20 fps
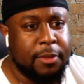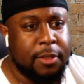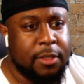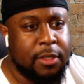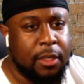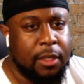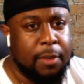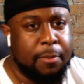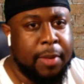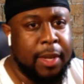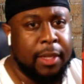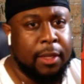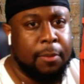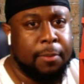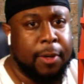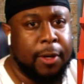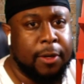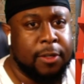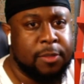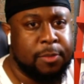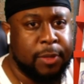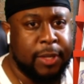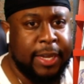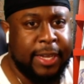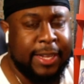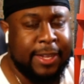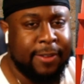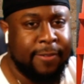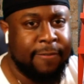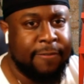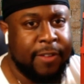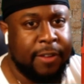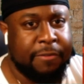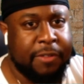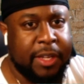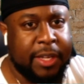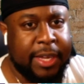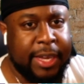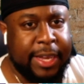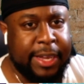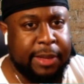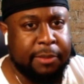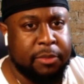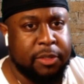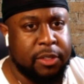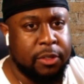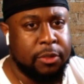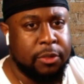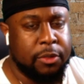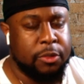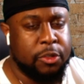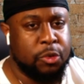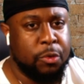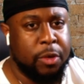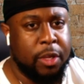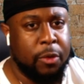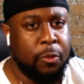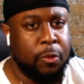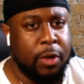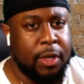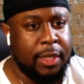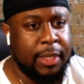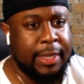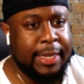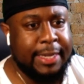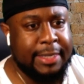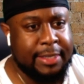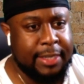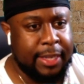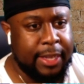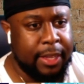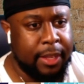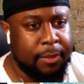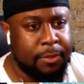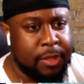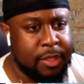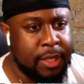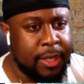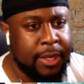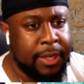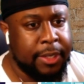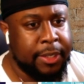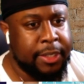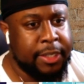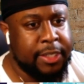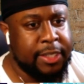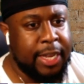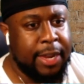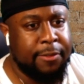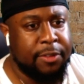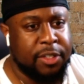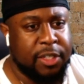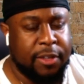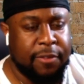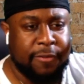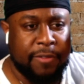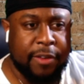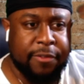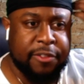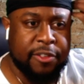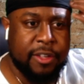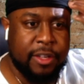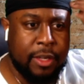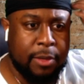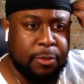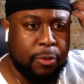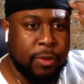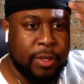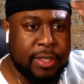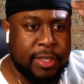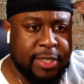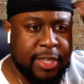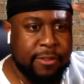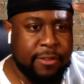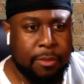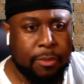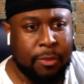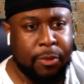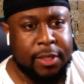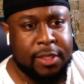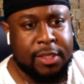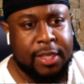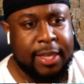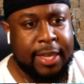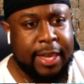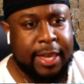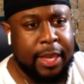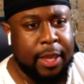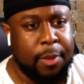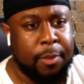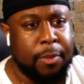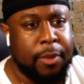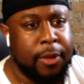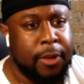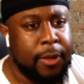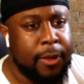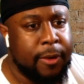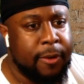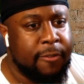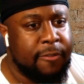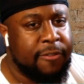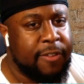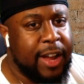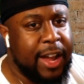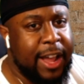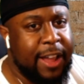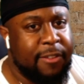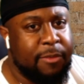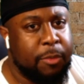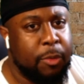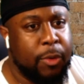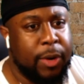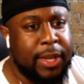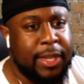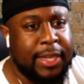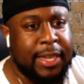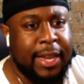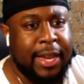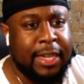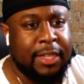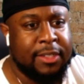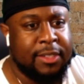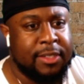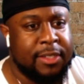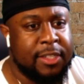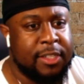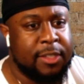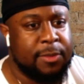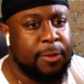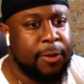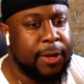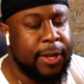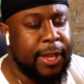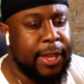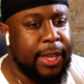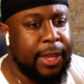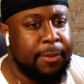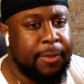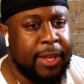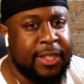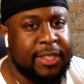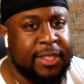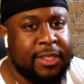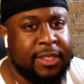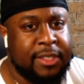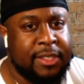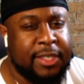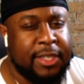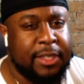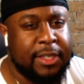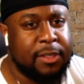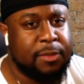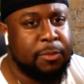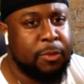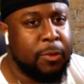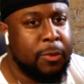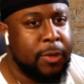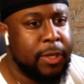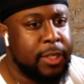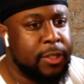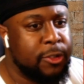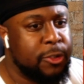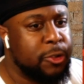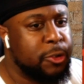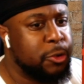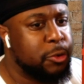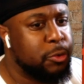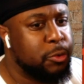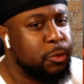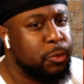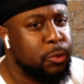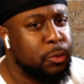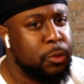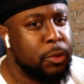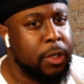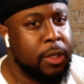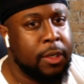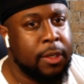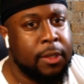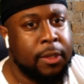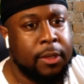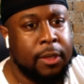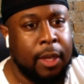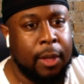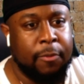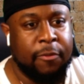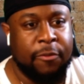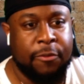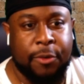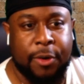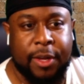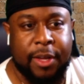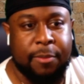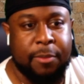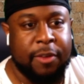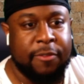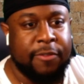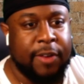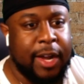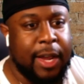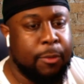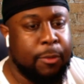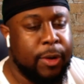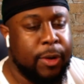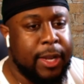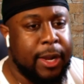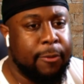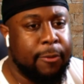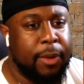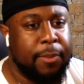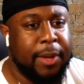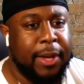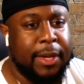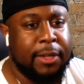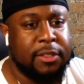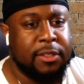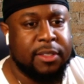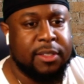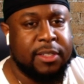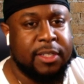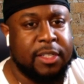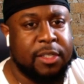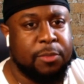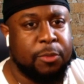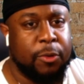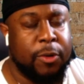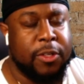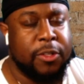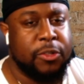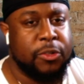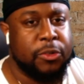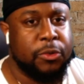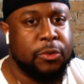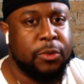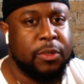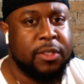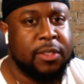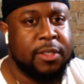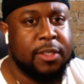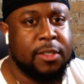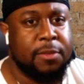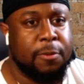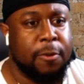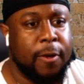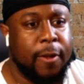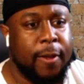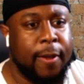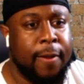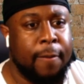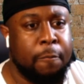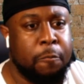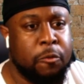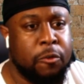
So LaMelo Ball's played in 50 games, so 21 less games. He's averaging 15.7 points a game, 5.9 assists per game, and 6.2, forgive me, 5.9 rebounds and 6.2 assists per game.